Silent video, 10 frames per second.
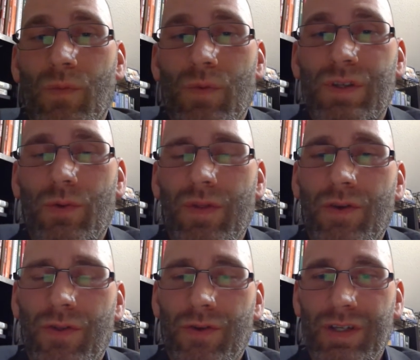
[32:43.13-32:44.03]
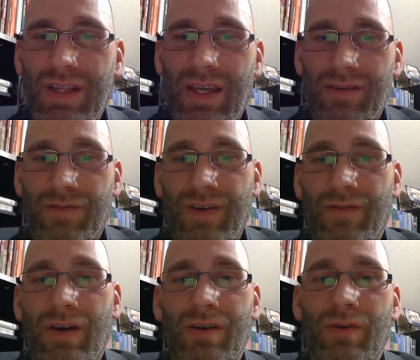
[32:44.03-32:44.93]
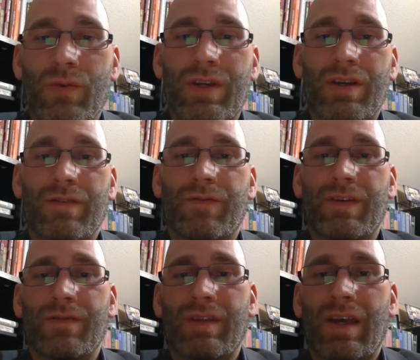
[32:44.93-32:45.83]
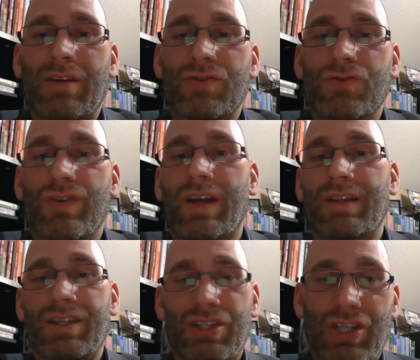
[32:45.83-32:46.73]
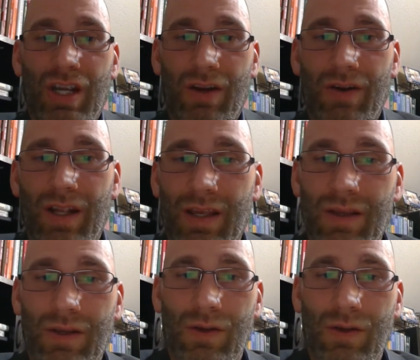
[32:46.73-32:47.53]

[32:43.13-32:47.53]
So with your $13,500, we could have given that directly to charity,